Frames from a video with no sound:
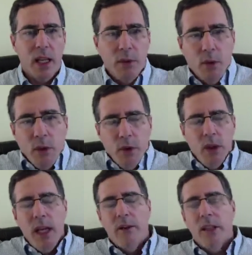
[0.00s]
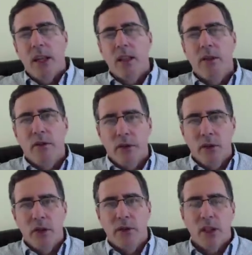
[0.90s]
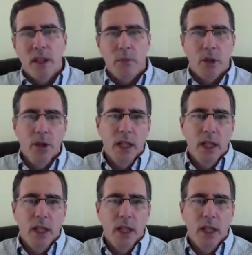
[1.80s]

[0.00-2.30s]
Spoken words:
but we will have class on the 1st of December.